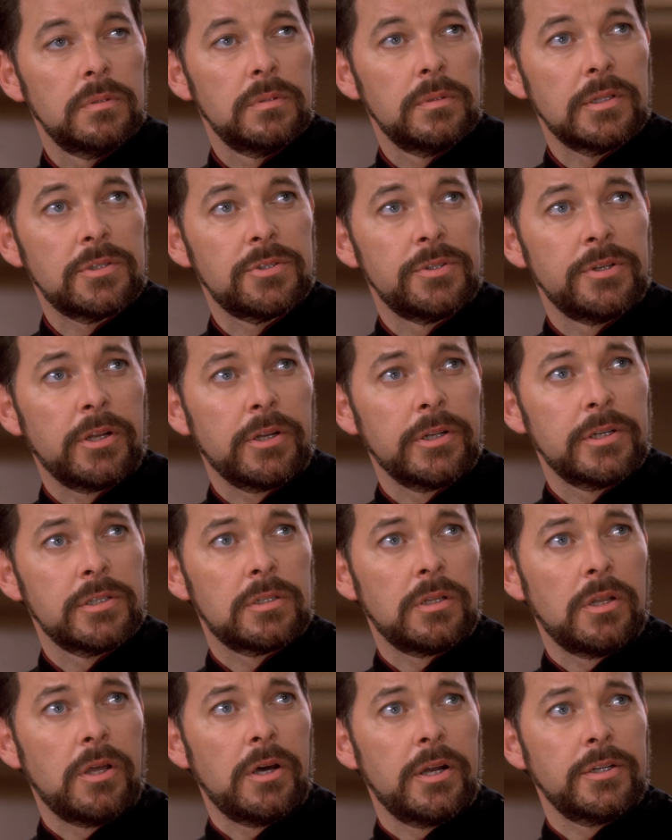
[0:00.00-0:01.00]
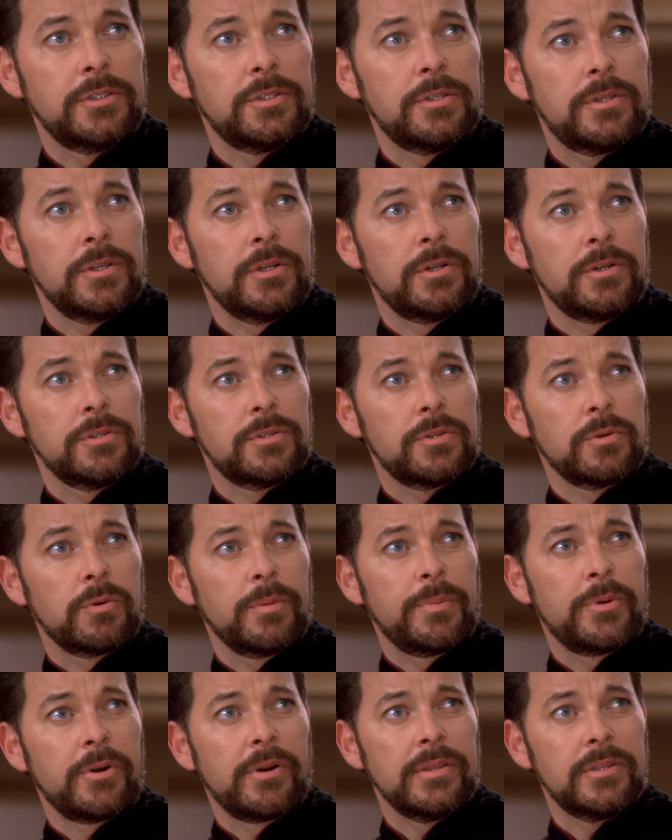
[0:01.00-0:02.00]
That's nearly as large as the Earth's
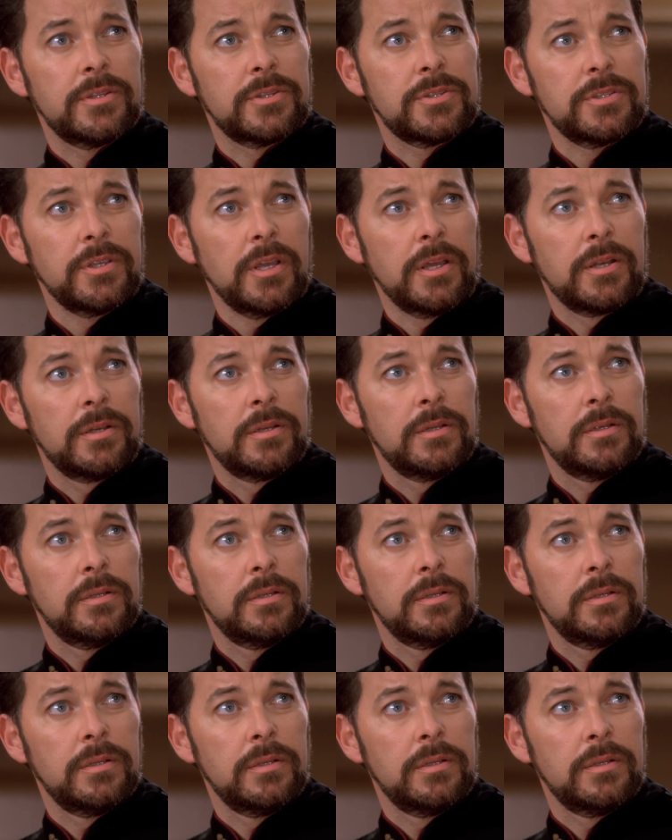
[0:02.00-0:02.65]
orbit around the Sun.